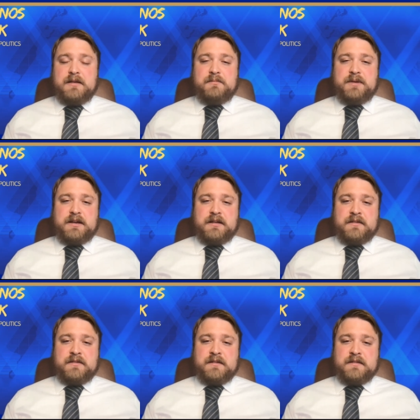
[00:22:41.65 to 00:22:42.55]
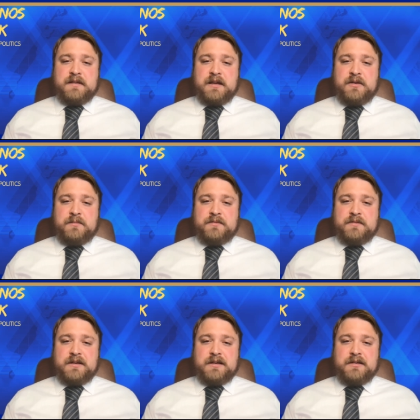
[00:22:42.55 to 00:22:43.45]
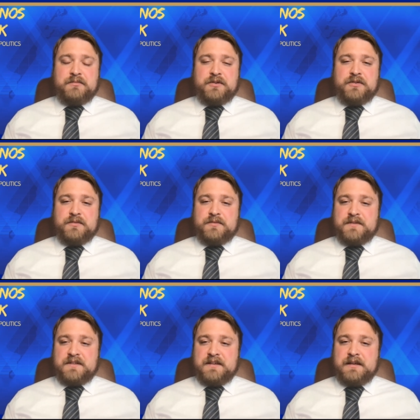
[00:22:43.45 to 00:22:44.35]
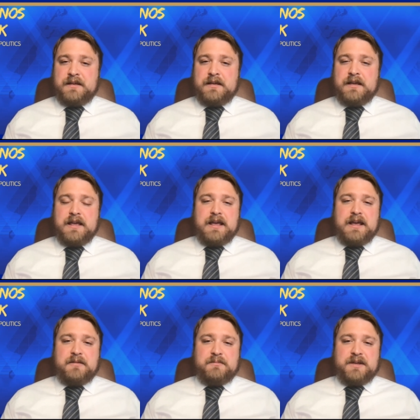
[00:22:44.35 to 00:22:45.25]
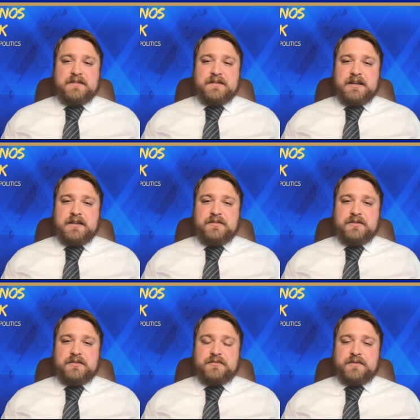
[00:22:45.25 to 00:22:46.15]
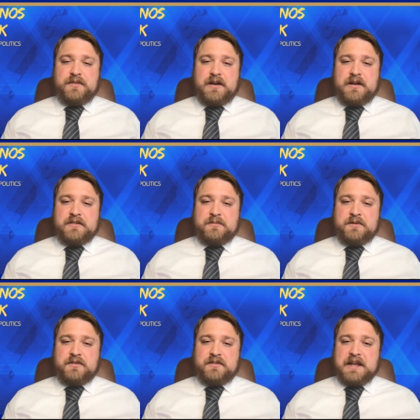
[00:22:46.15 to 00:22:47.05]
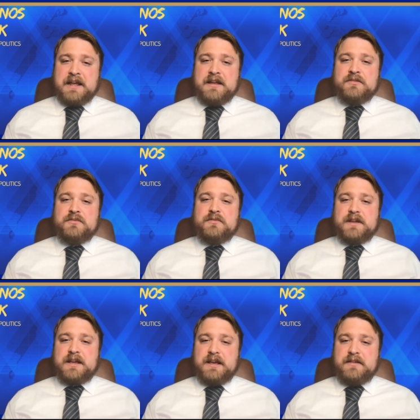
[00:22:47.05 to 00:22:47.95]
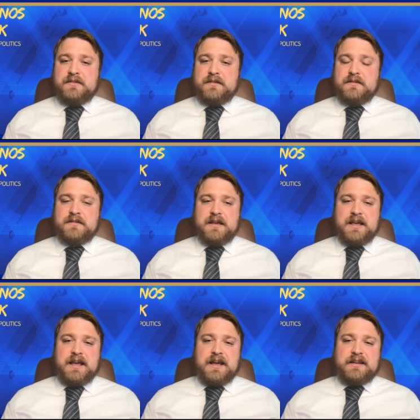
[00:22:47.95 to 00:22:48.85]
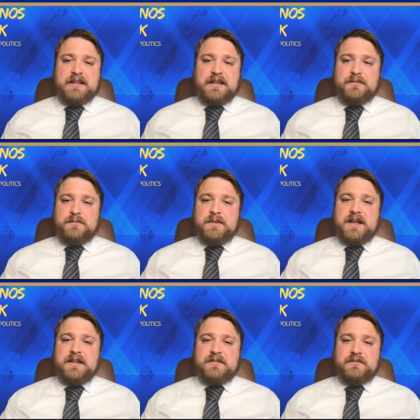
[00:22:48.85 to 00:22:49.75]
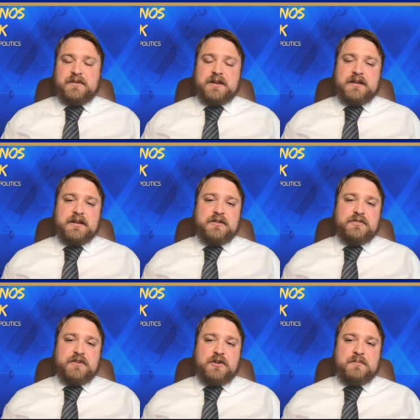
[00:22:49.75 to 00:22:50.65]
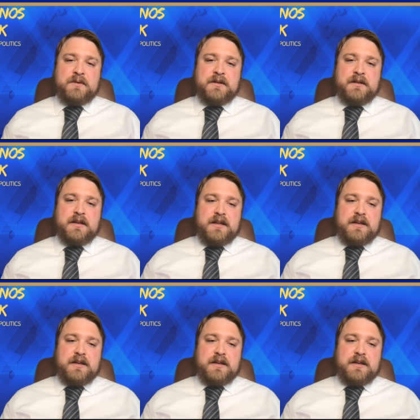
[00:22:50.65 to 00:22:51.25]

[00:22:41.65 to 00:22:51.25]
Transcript: because this helps uh, reduce fatigue and makes it easier for the hospital to handle the cases and keeps beds and ventilators open